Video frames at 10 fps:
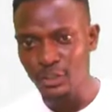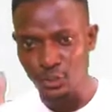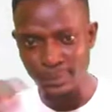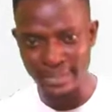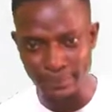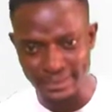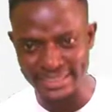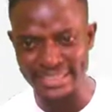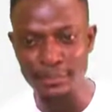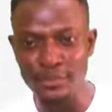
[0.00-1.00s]
To be
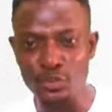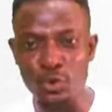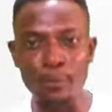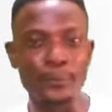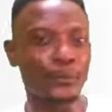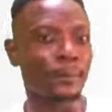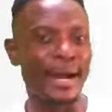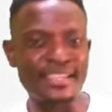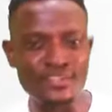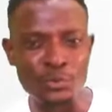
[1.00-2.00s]
implicated means to
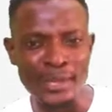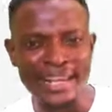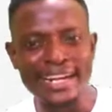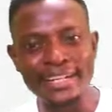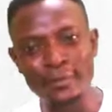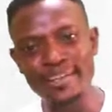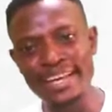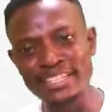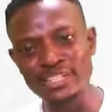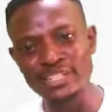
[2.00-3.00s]
compromise, to
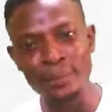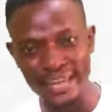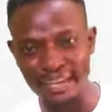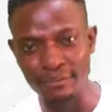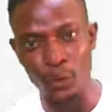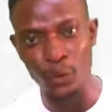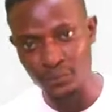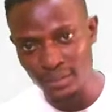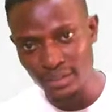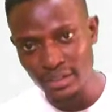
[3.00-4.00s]
incriminate, to be involved.
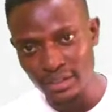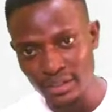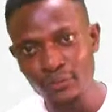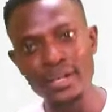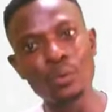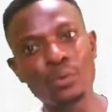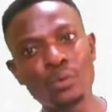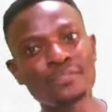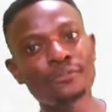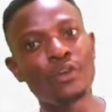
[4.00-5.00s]
Frank was
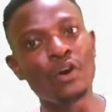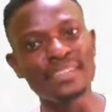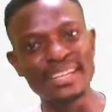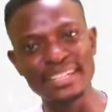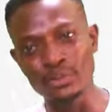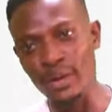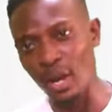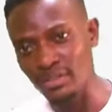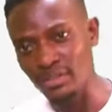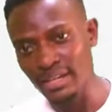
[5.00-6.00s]
involved in the
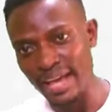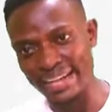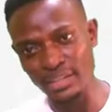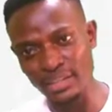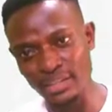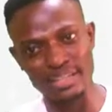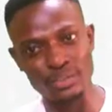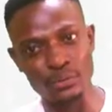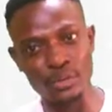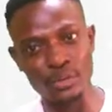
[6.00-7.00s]
riot, and this was as
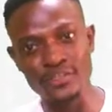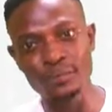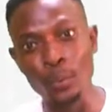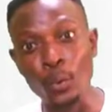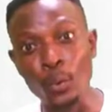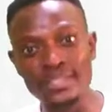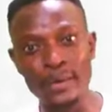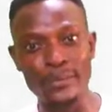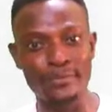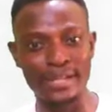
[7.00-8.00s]
a result of his books that
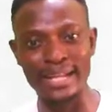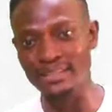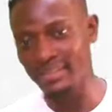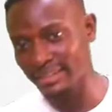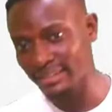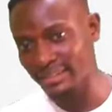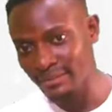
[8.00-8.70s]
were found at the scene.